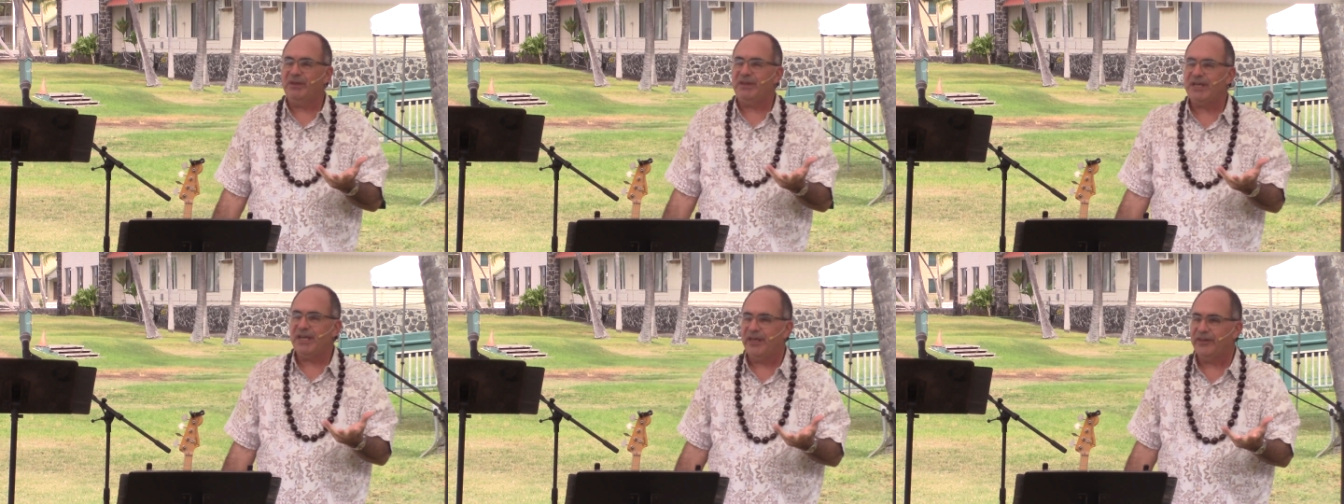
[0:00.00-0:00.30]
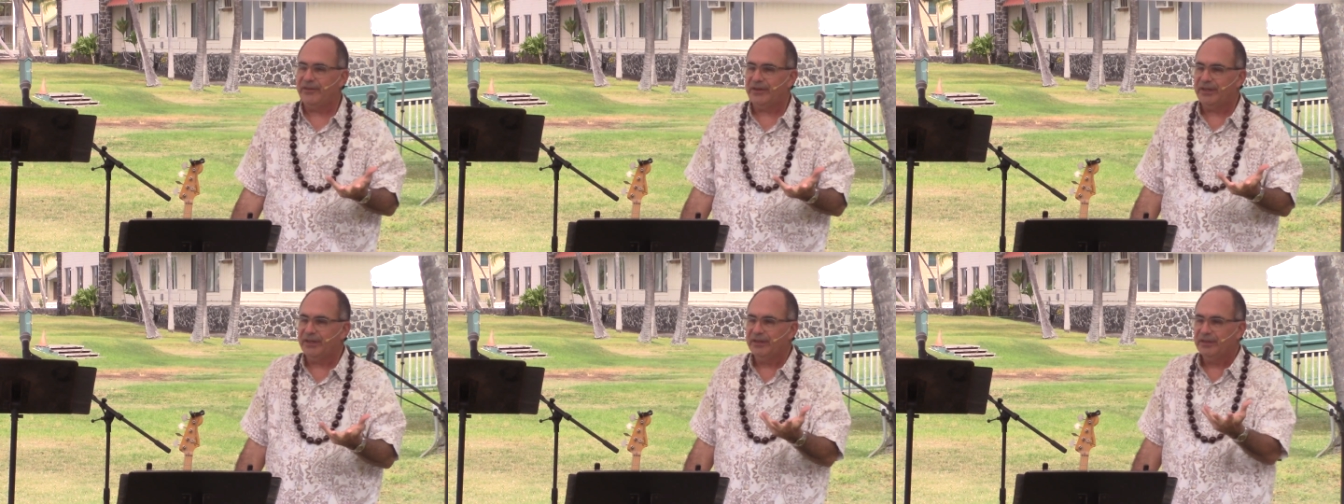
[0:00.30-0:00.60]
of the
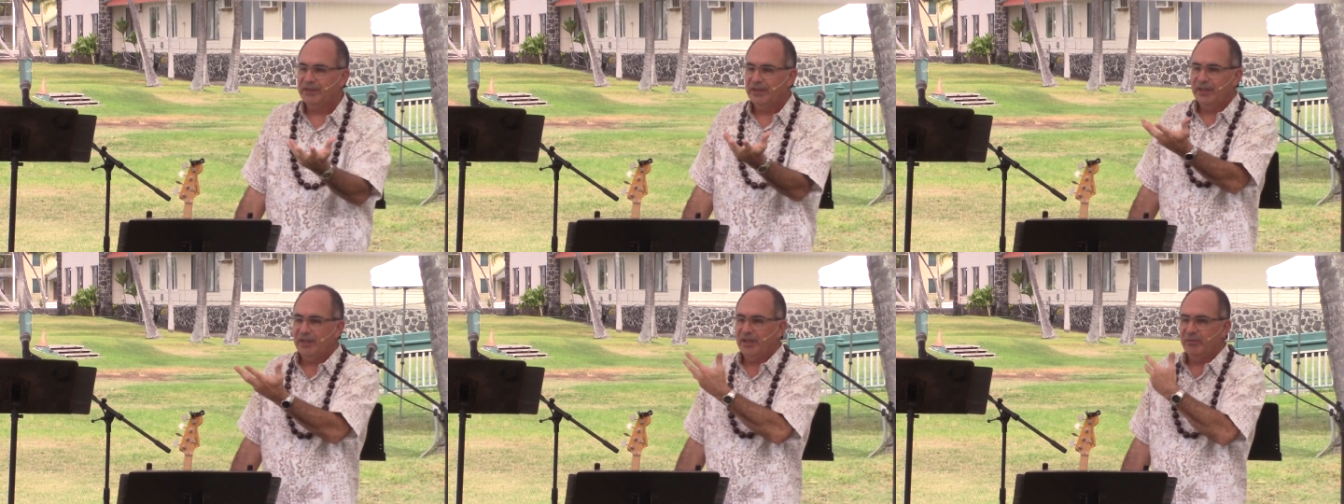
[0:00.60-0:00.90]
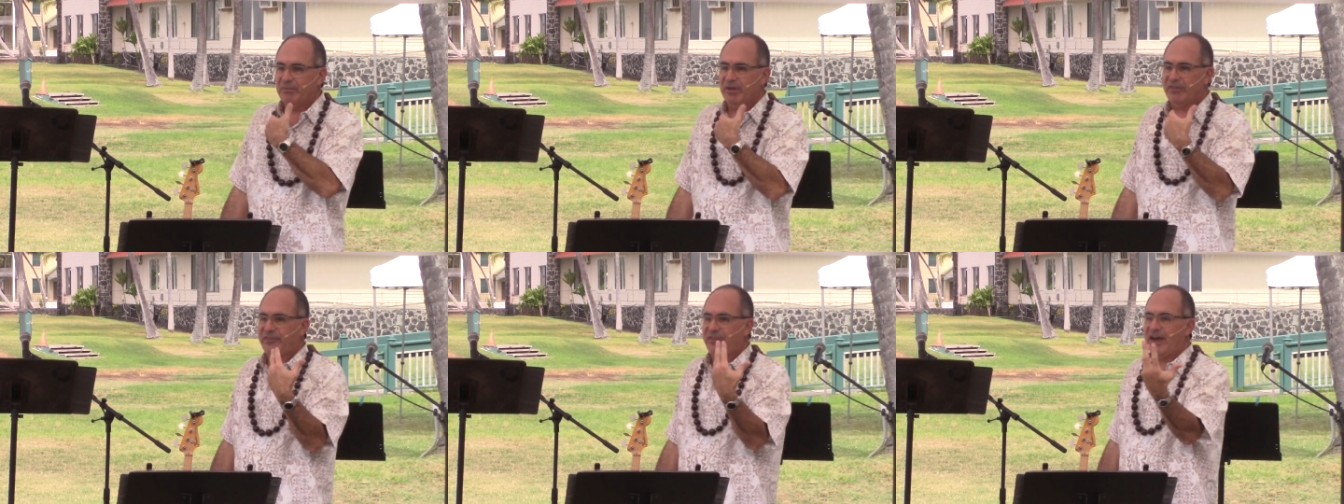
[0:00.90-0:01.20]
other
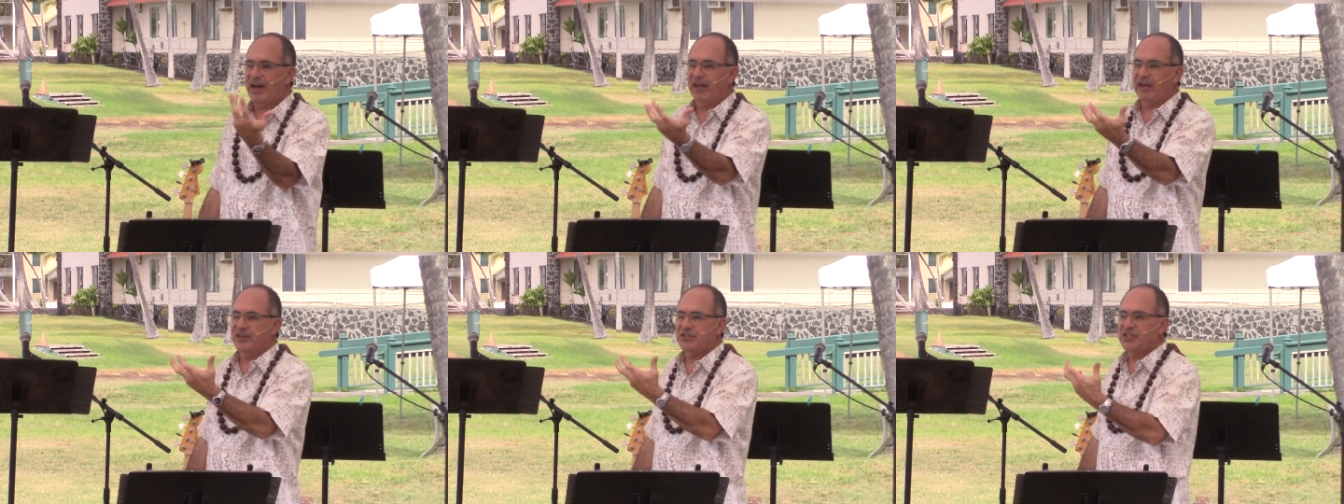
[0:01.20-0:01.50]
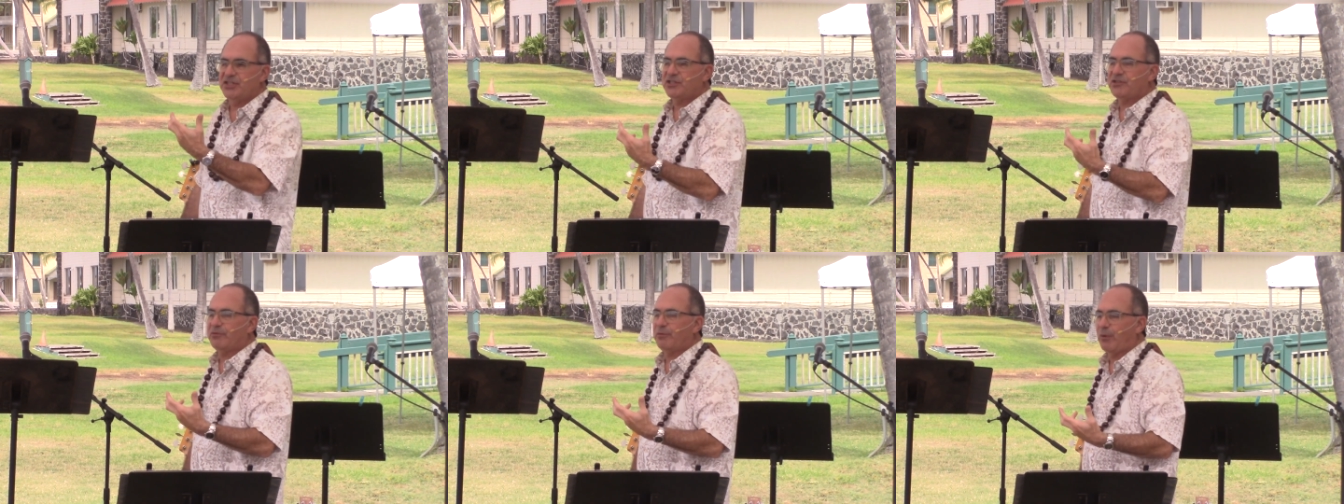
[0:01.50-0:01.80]

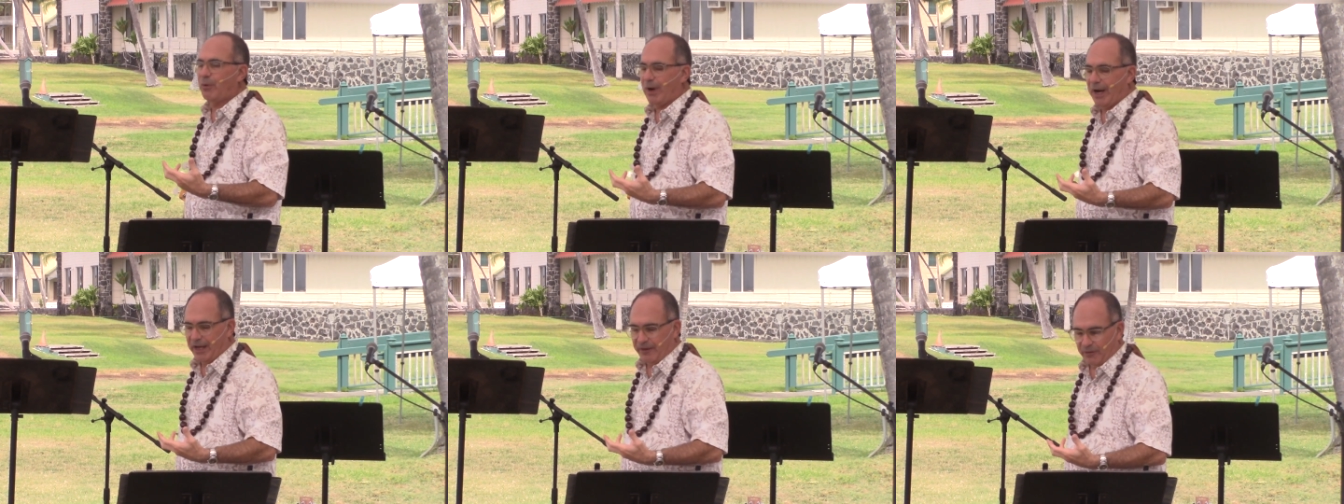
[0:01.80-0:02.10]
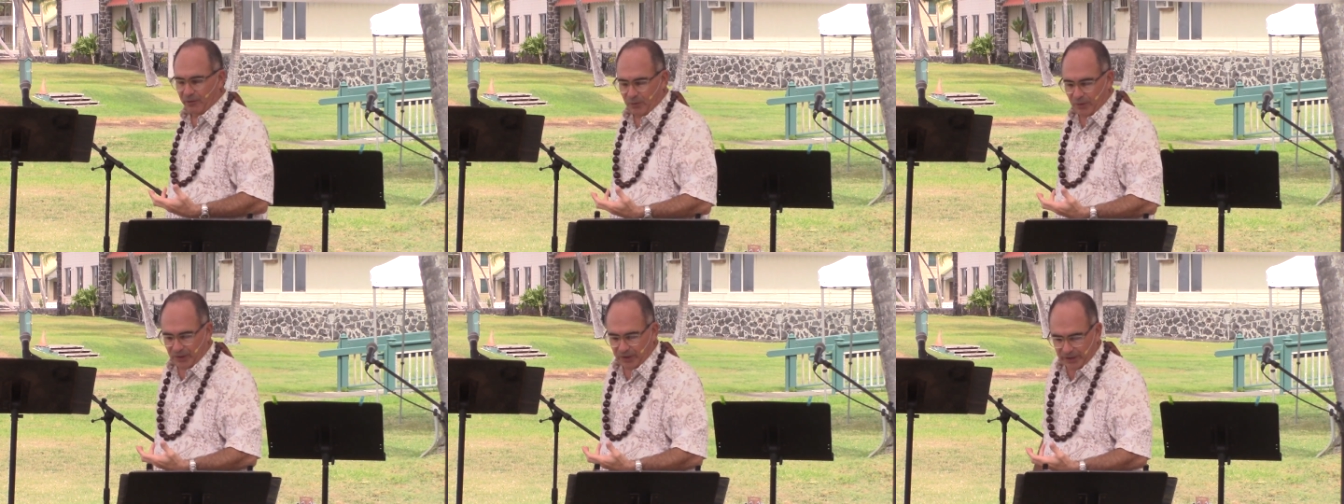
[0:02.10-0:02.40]
mythologies from
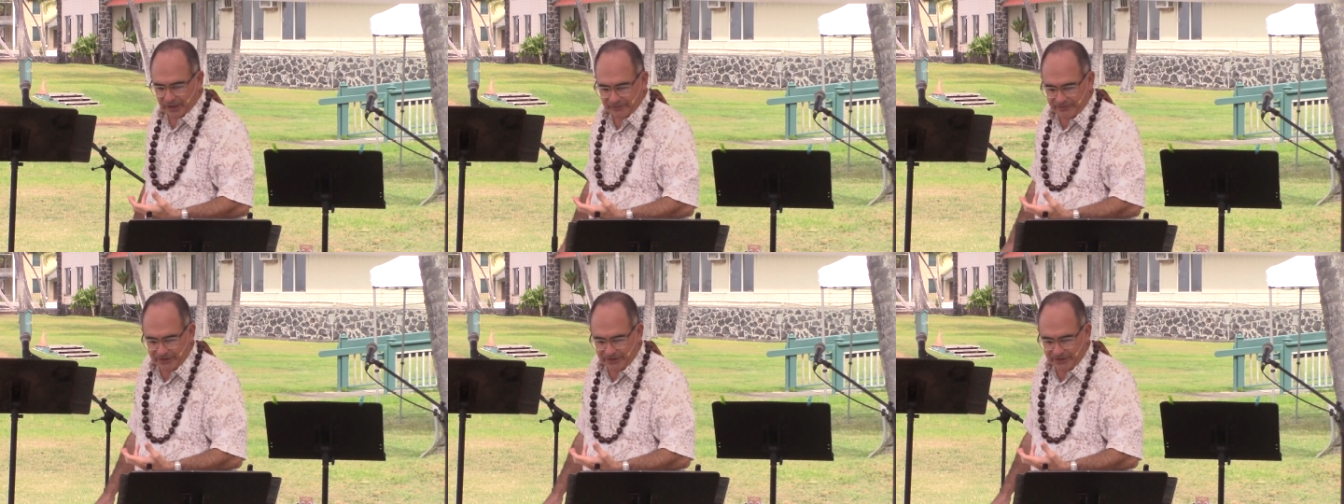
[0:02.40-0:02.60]
around the world.